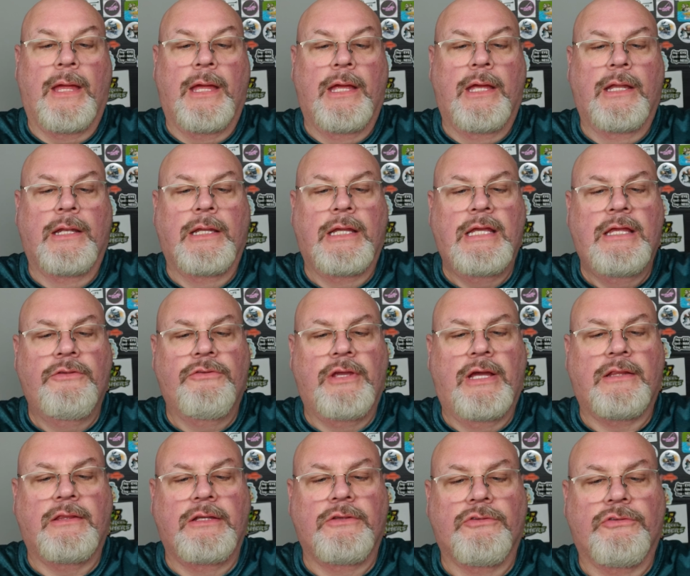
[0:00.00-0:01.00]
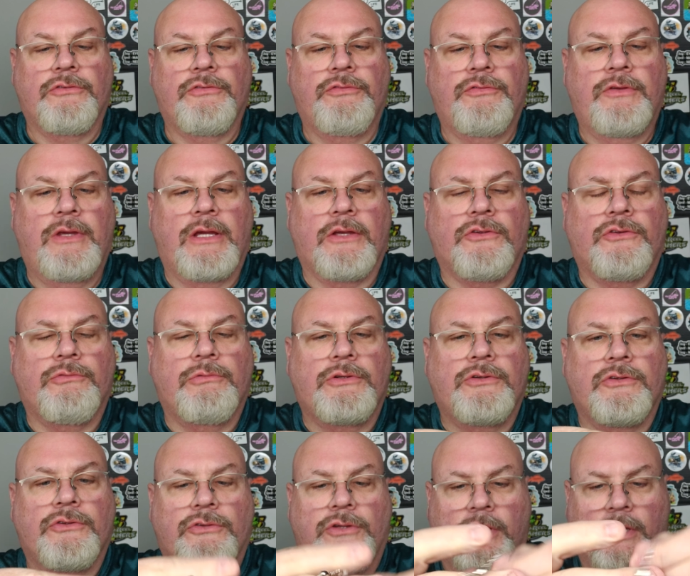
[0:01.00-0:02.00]
And he's got these fixed,
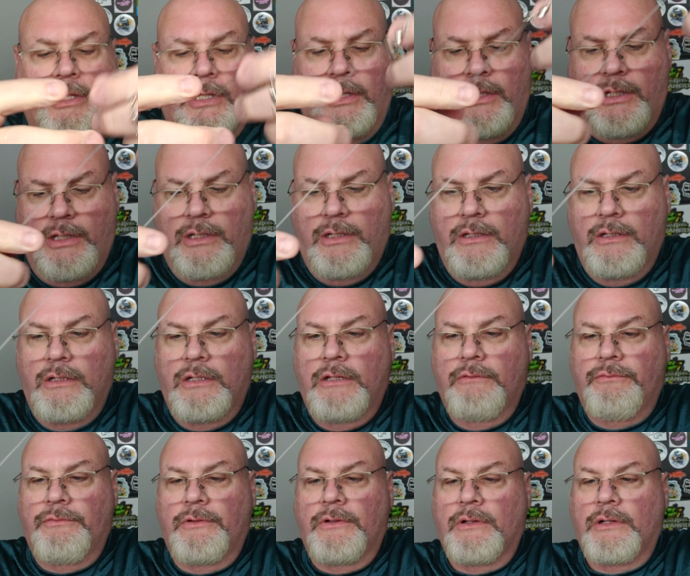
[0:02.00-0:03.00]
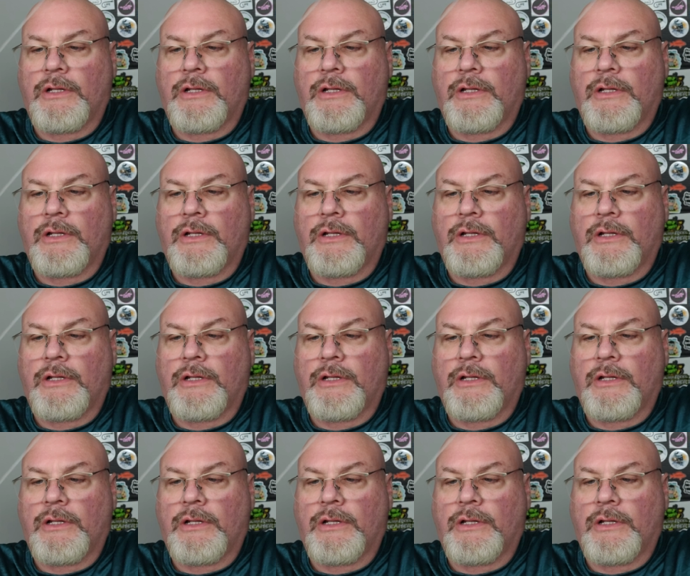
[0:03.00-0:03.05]
which is different.